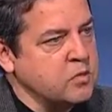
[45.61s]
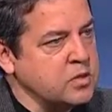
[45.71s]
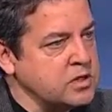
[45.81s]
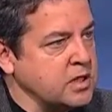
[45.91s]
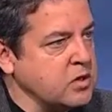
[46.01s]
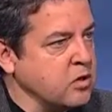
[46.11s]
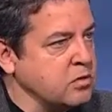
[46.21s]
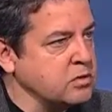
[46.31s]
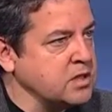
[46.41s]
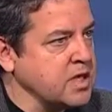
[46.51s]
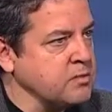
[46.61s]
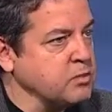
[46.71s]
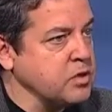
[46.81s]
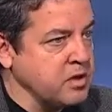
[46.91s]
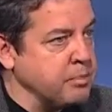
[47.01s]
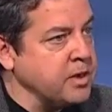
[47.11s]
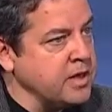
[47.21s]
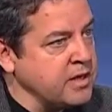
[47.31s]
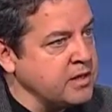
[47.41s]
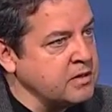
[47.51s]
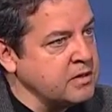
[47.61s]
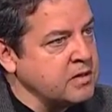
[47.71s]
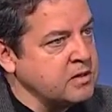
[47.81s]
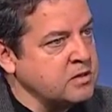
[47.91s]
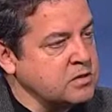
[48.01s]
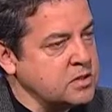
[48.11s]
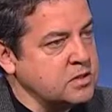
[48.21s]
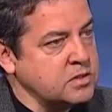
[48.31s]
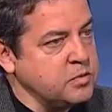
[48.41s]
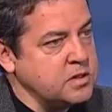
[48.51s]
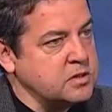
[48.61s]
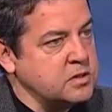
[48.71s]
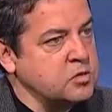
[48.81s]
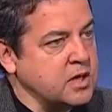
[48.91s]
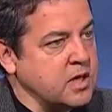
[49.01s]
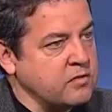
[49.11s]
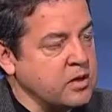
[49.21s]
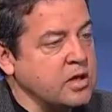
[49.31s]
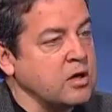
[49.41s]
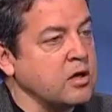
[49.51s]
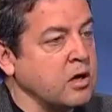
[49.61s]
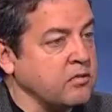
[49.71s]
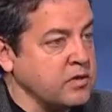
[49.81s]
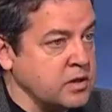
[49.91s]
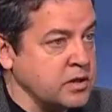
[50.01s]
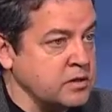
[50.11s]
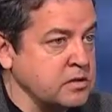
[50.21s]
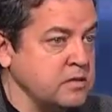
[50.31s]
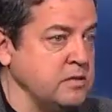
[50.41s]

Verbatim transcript: with stakeholders to come up with a plan that'll see the species recover and get off the list.